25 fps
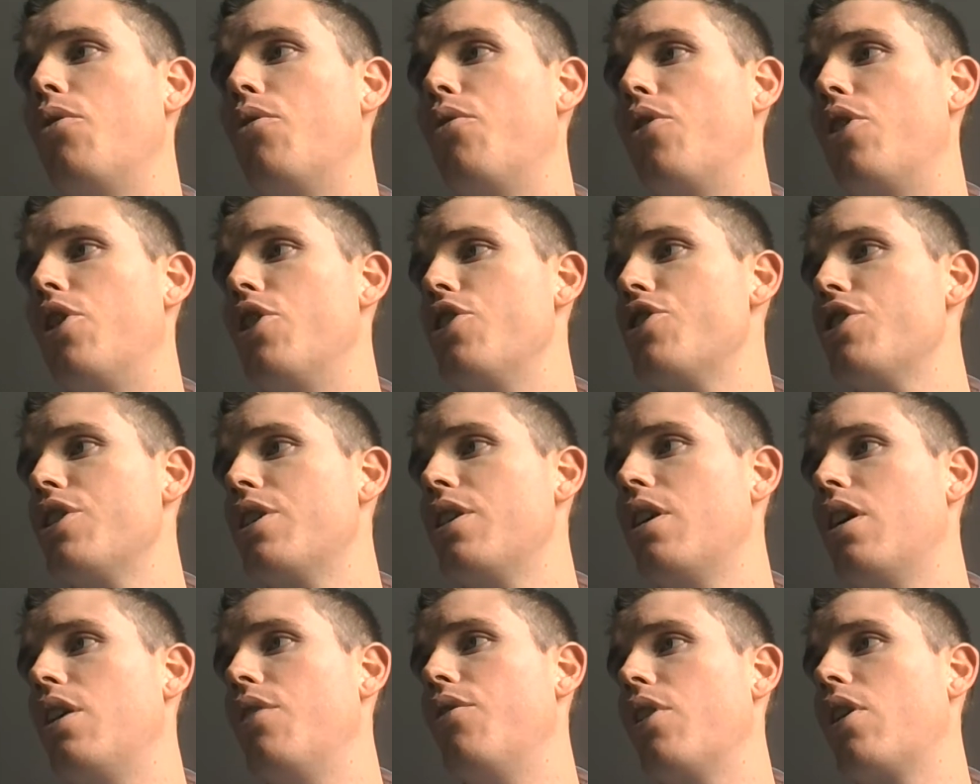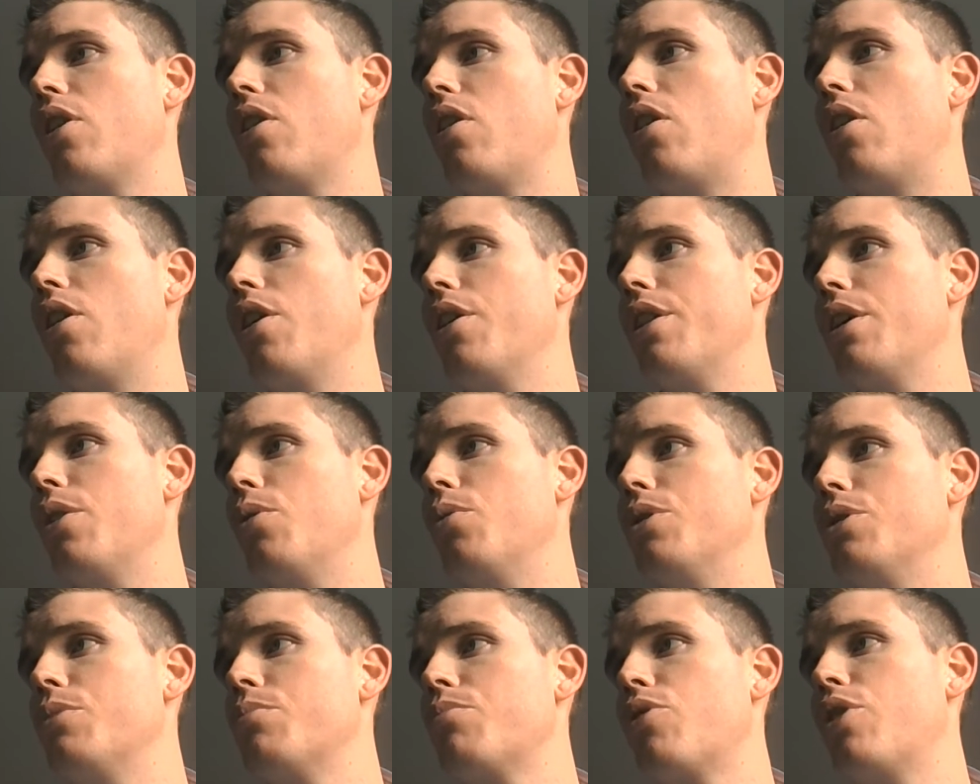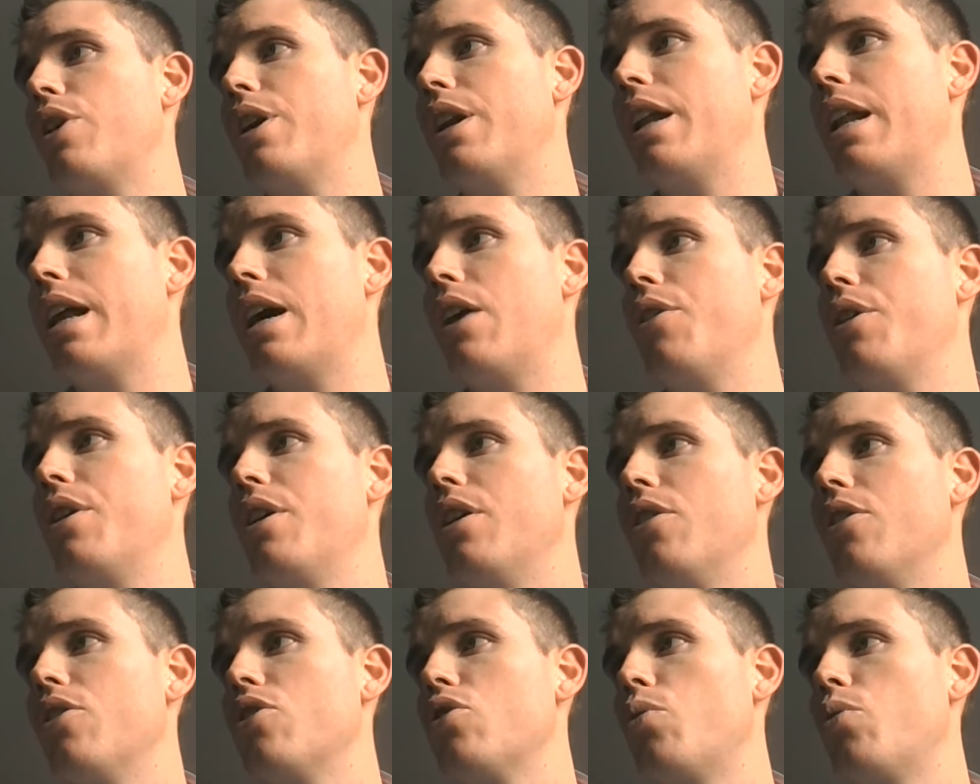version of a car that was printed out here,